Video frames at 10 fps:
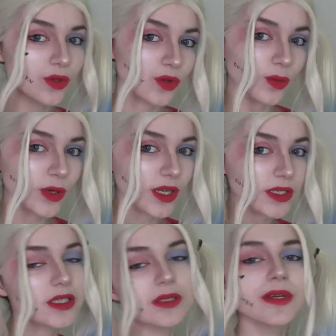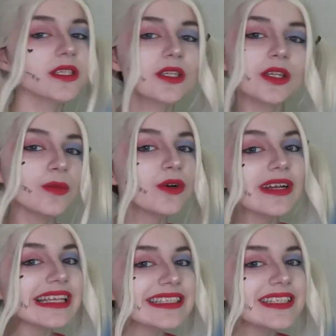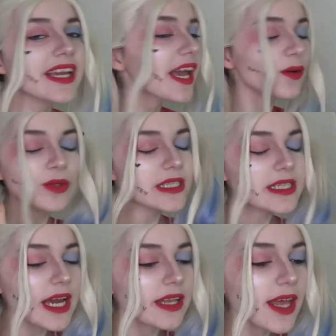super nice because it makes it look more realistic and withstand